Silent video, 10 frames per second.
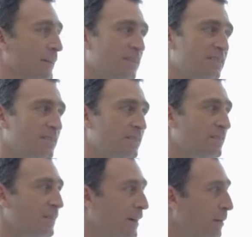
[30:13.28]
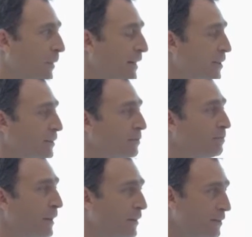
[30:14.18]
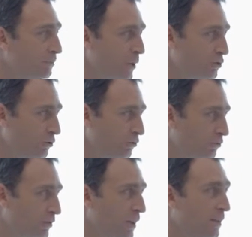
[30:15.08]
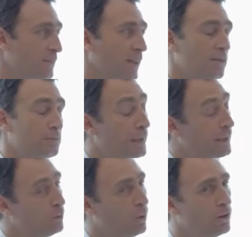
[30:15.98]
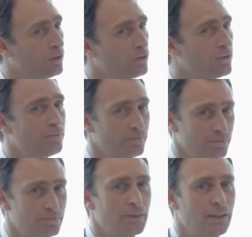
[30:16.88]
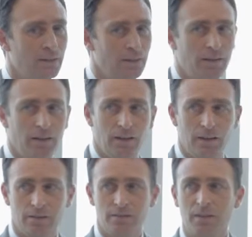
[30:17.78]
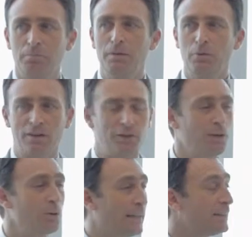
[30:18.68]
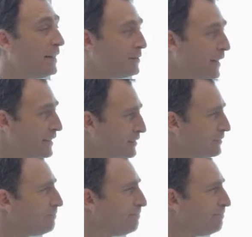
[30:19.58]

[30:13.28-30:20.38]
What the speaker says: It's a matter of building bridges instead of building walls. And some people are very good at that, right?